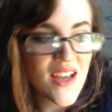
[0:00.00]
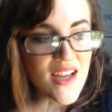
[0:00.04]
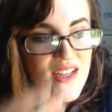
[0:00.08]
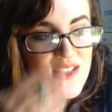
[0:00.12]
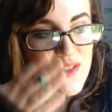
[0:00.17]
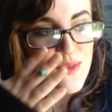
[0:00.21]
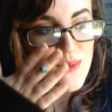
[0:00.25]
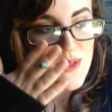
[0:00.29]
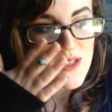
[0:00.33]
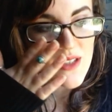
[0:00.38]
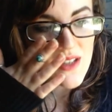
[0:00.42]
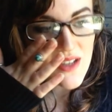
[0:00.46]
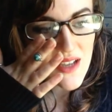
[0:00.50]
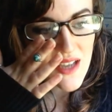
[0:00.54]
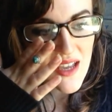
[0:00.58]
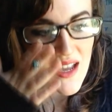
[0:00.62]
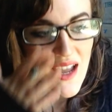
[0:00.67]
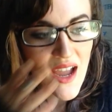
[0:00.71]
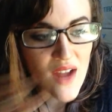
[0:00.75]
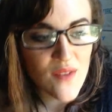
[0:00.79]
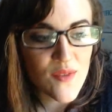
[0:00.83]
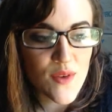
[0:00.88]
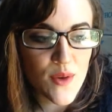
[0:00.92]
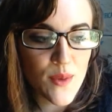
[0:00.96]
And so we're
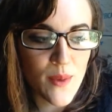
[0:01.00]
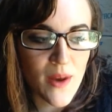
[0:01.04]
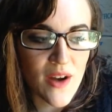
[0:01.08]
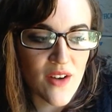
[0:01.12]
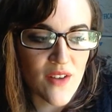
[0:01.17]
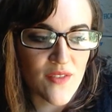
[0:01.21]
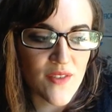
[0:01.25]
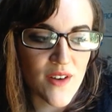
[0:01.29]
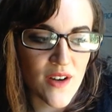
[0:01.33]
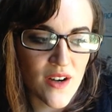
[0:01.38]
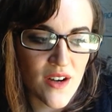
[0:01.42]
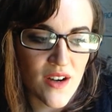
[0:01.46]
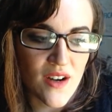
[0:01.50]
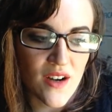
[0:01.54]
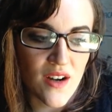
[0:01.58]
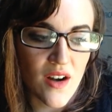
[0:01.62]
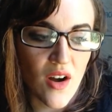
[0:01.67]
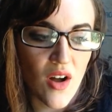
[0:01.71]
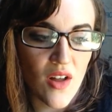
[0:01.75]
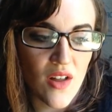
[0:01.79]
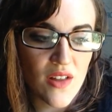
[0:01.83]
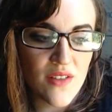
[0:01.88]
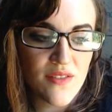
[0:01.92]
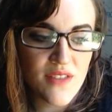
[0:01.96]
looking everywhere for
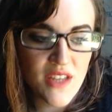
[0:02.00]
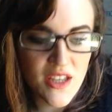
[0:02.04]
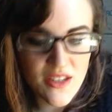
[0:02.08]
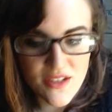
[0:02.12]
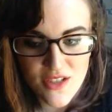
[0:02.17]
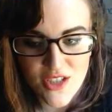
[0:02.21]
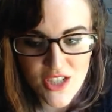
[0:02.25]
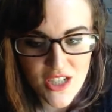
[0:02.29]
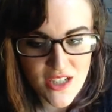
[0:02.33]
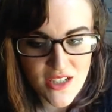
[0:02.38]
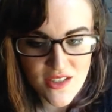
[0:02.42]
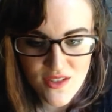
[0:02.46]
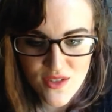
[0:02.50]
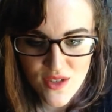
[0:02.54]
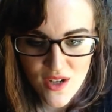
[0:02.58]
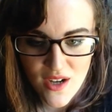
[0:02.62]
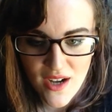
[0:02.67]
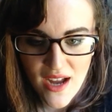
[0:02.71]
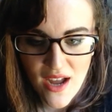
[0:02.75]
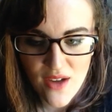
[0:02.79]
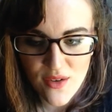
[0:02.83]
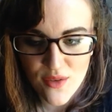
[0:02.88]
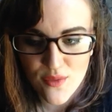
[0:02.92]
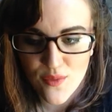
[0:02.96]
her. All of the other chickens are
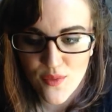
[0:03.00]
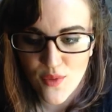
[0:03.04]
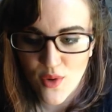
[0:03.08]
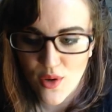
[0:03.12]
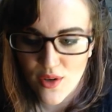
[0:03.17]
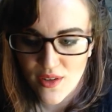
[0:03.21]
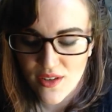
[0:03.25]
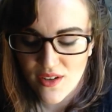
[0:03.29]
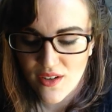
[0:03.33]
accounted for.